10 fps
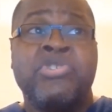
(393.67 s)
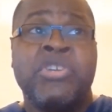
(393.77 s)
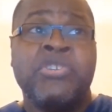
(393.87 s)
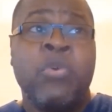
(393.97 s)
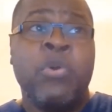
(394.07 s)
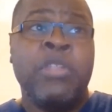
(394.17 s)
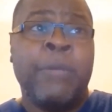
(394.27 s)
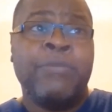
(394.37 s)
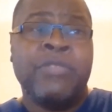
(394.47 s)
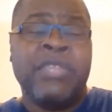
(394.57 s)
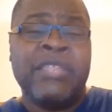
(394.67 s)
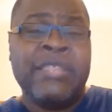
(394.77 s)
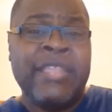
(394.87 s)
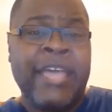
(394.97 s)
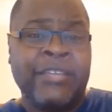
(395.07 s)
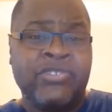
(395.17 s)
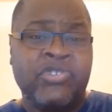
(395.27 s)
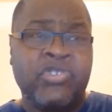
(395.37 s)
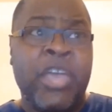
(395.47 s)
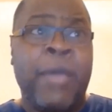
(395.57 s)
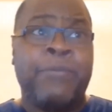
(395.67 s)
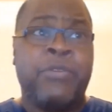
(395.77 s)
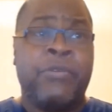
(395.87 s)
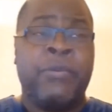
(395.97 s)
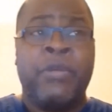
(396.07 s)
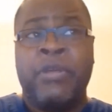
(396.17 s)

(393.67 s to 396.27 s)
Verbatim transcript: just going up the next chapter